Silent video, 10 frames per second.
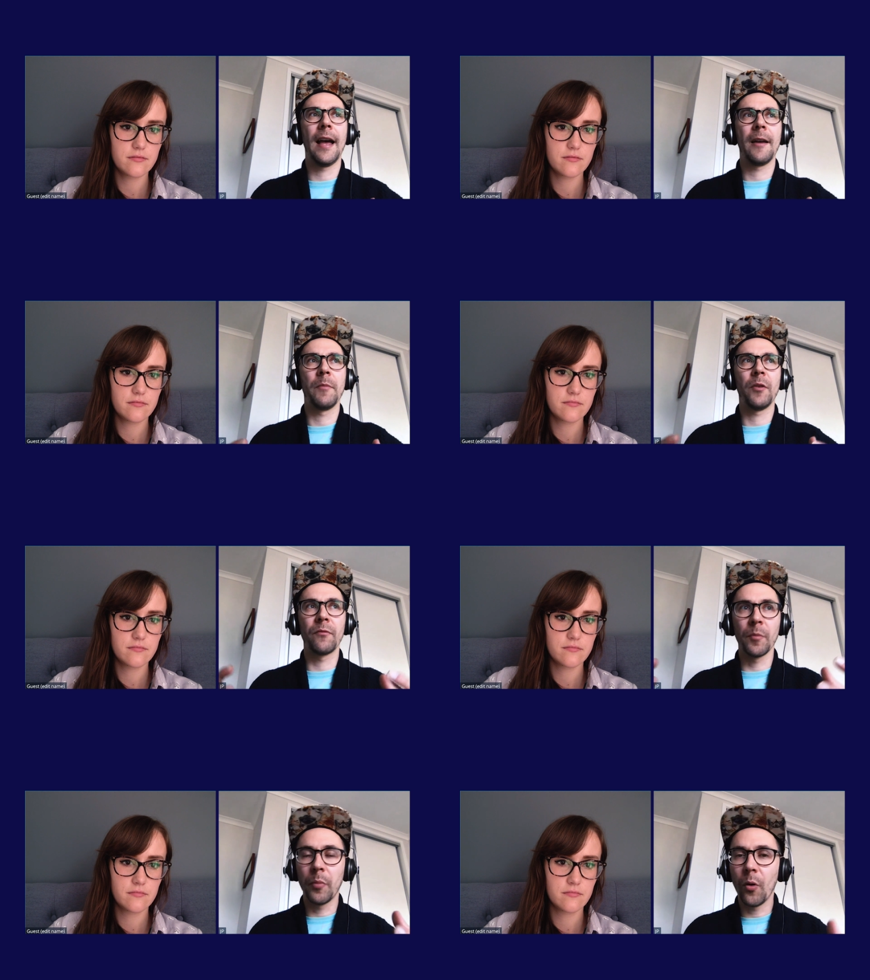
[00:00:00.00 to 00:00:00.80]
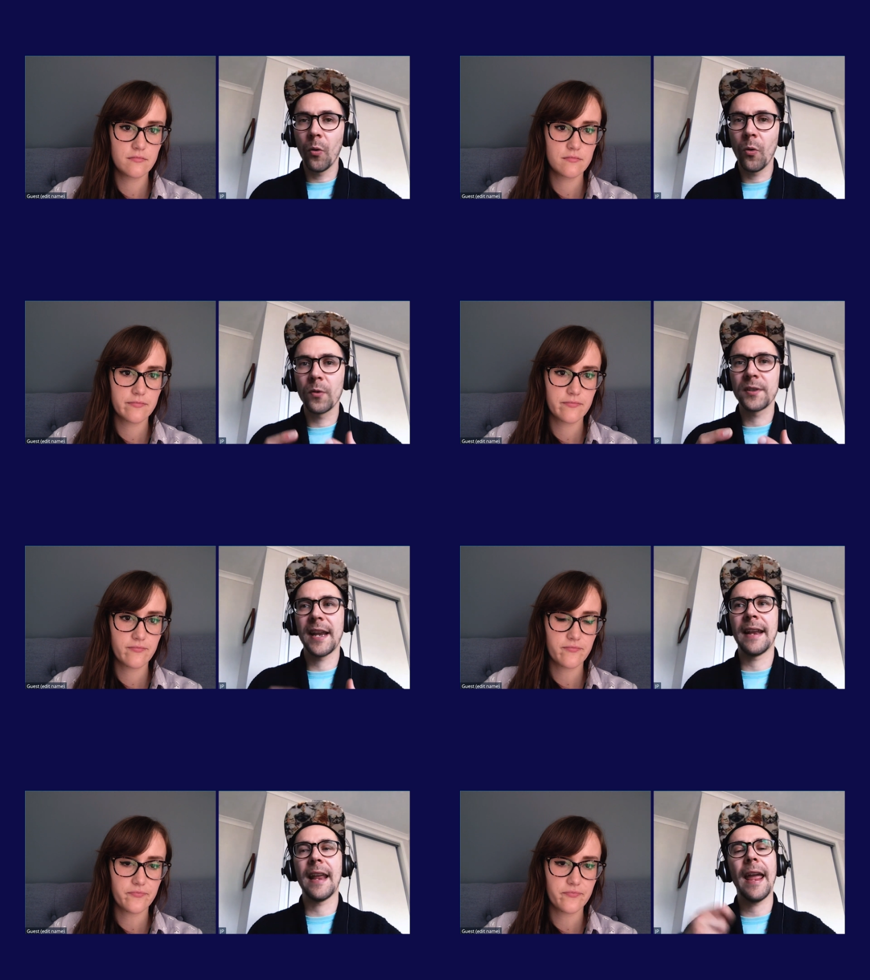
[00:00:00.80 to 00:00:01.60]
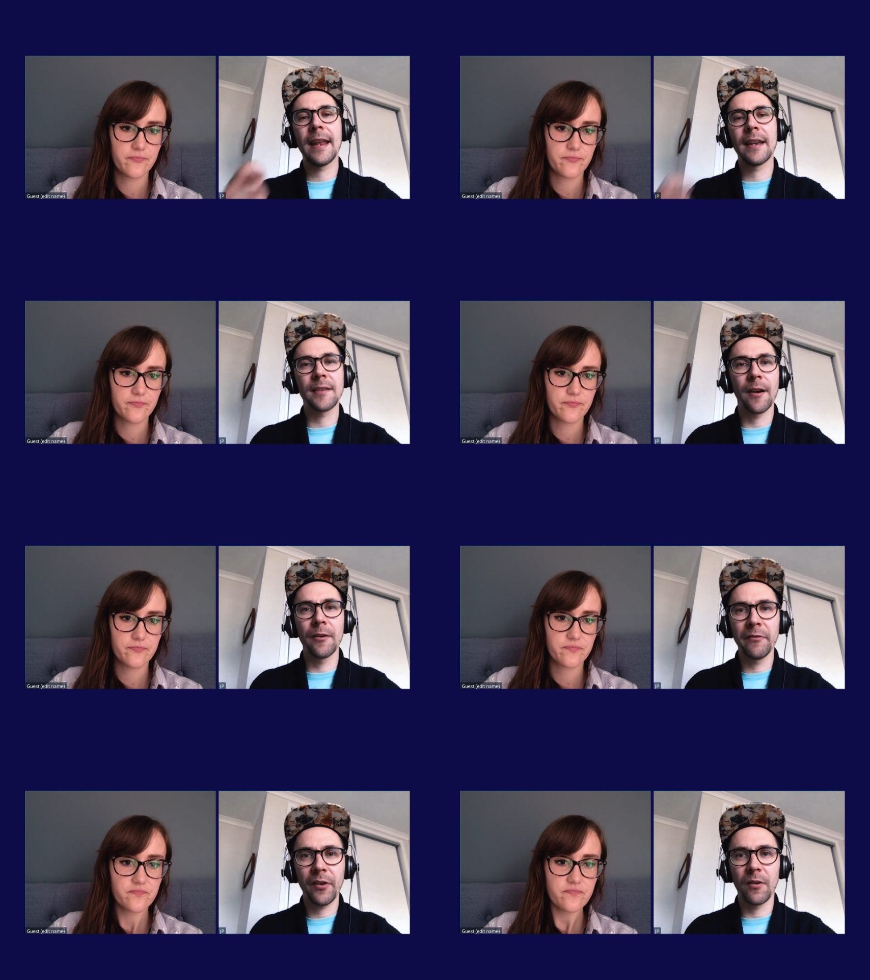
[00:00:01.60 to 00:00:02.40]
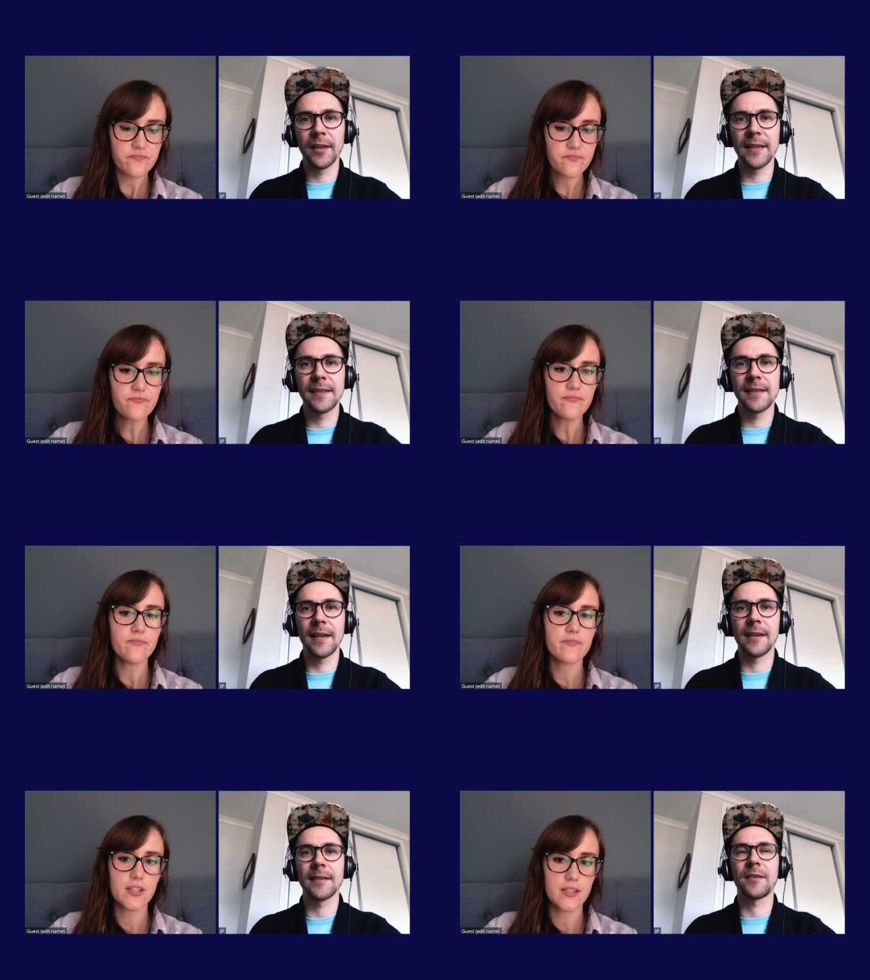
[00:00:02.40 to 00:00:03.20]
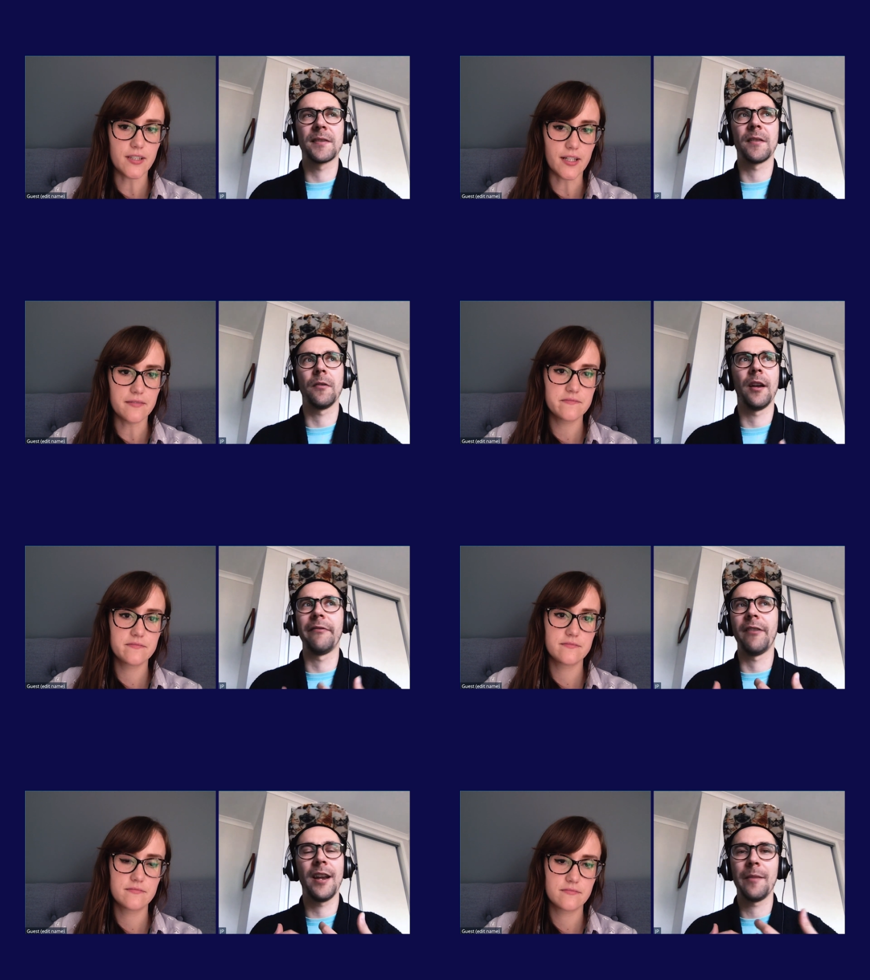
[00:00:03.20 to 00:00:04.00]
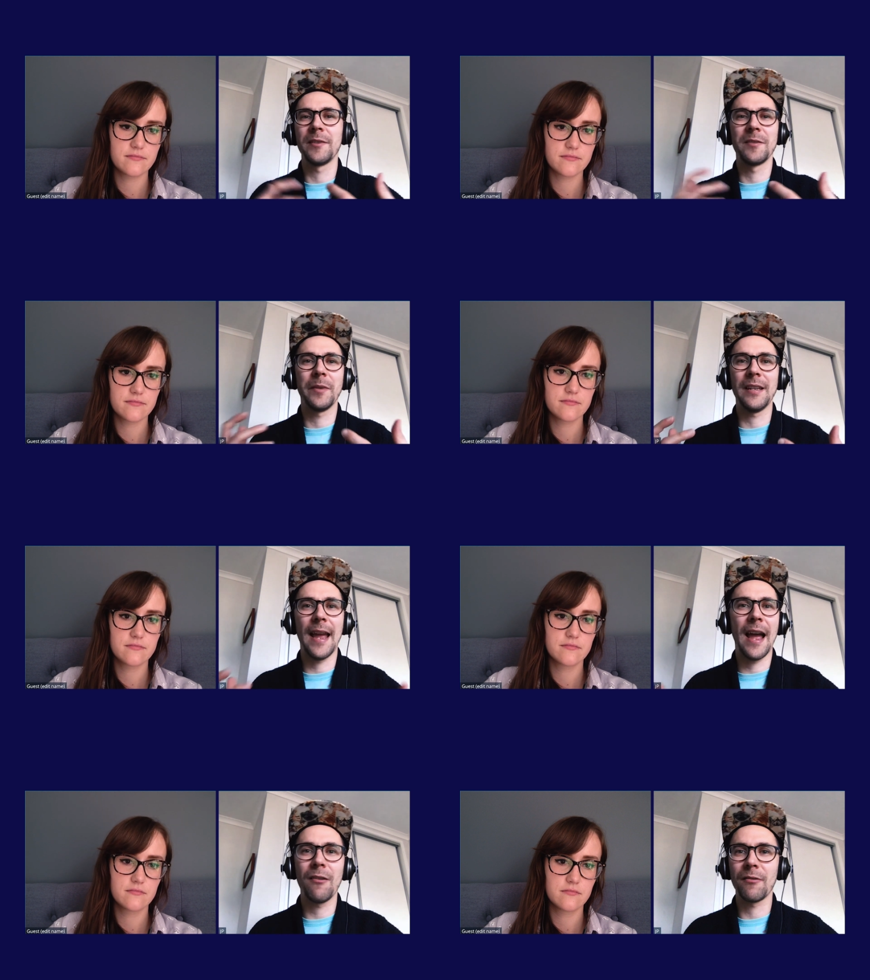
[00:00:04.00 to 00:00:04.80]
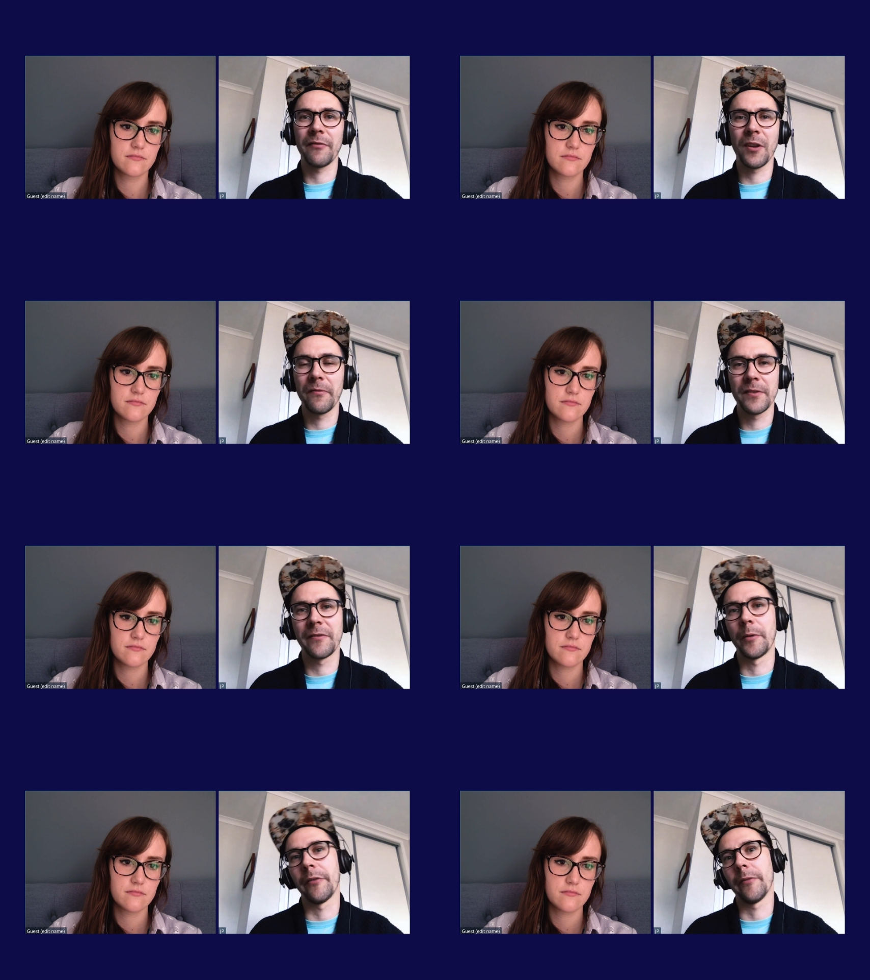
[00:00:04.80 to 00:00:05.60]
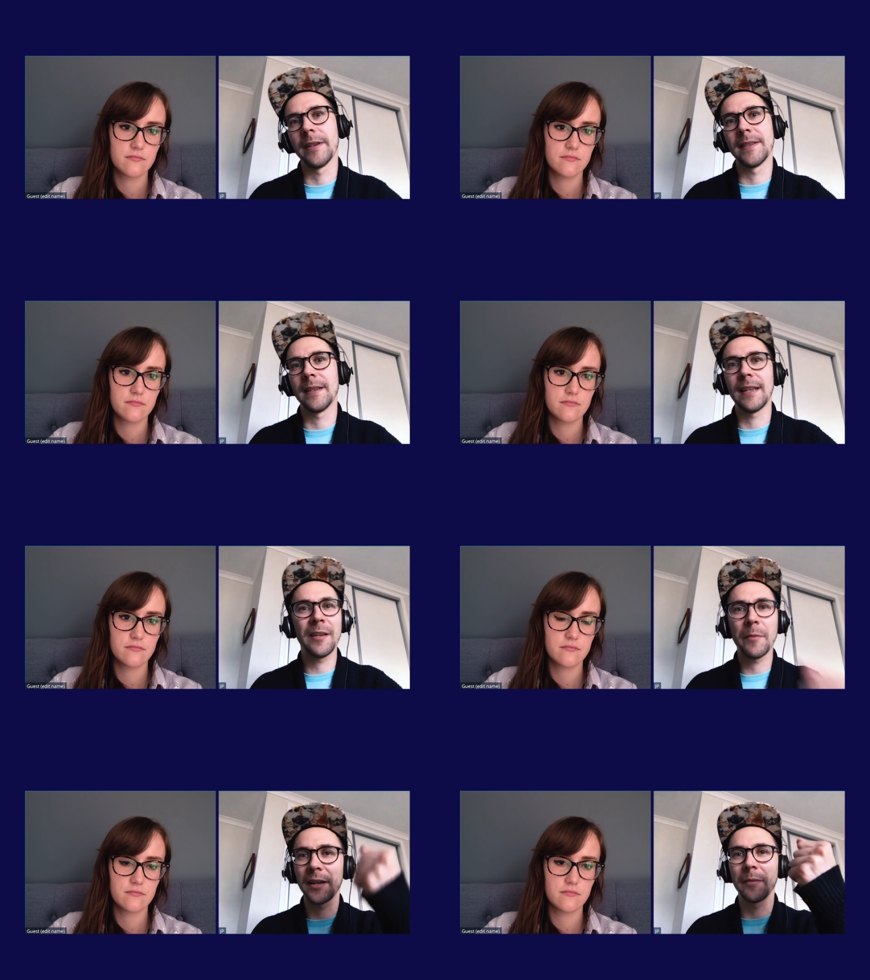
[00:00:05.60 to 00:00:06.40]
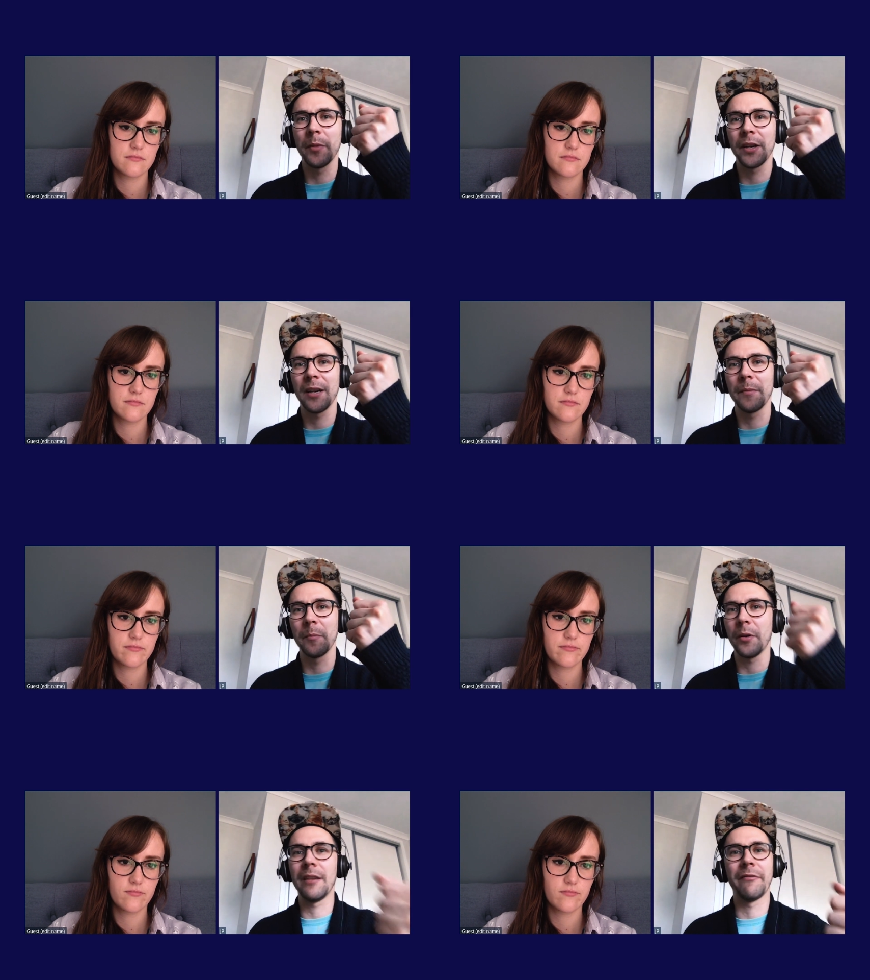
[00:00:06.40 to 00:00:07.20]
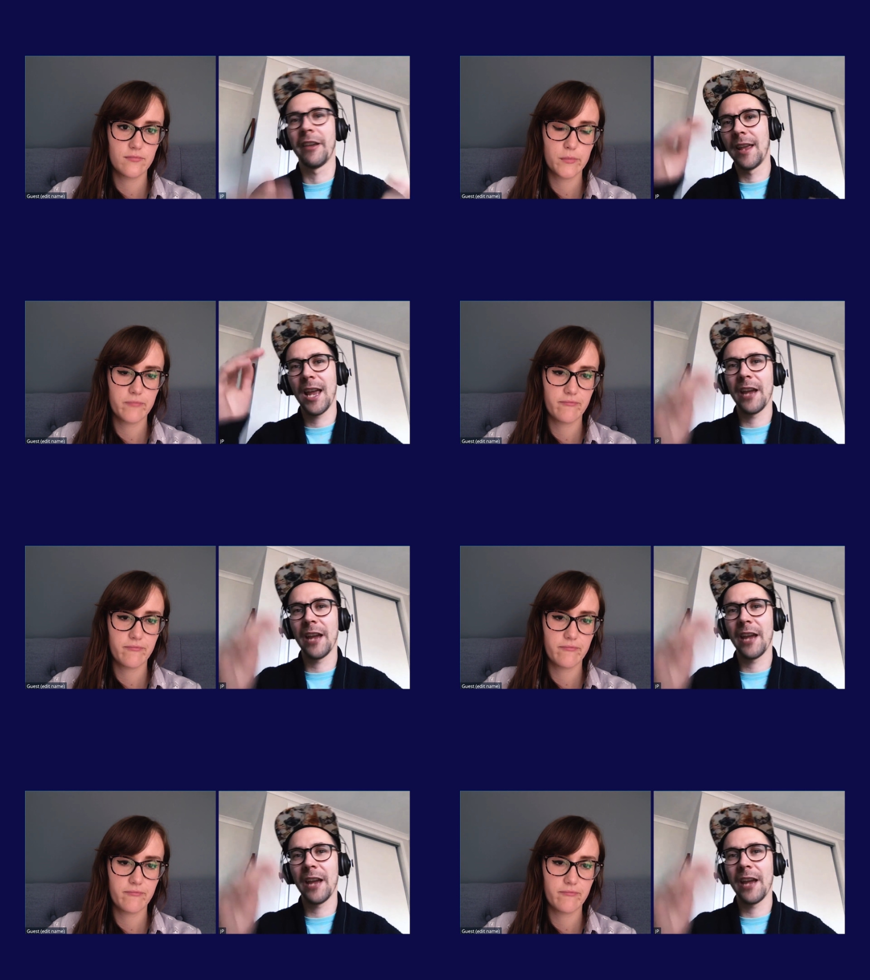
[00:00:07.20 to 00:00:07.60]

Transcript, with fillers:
Speaker 1: um, report and hand over on these things. Just yeah. so if I happen to be out of the office for whatever reason, anyone can pick up the brief,